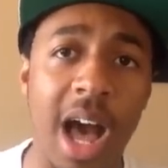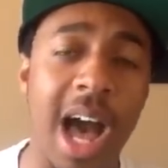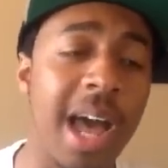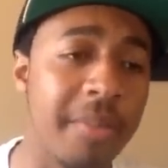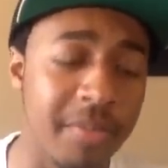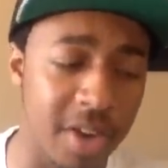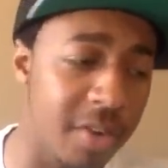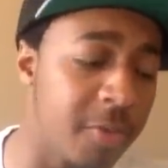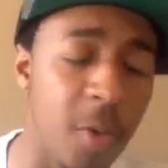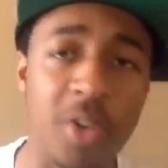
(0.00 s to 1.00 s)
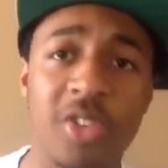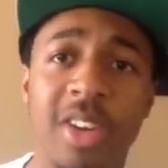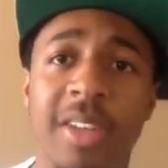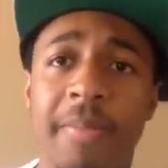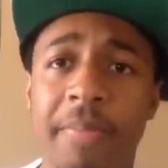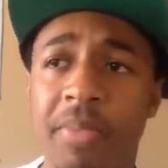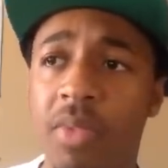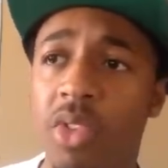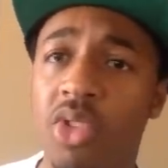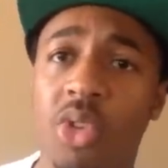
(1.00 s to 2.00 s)
I'm very fortunate
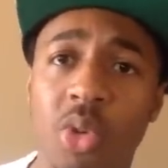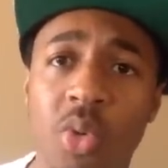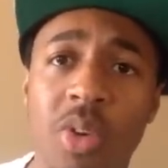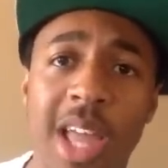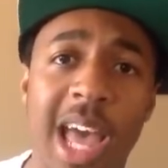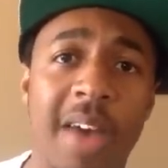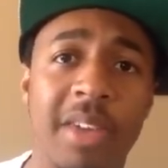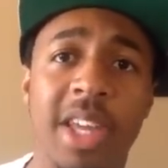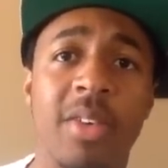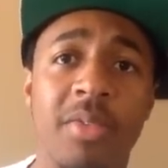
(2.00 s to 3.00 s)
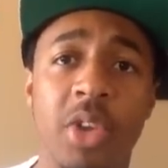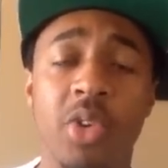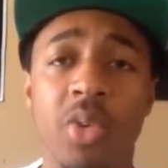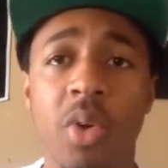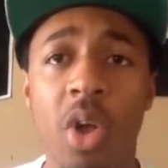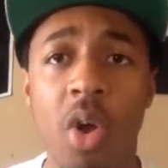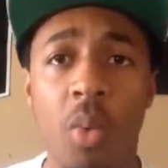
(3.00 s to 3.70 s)
to have an interview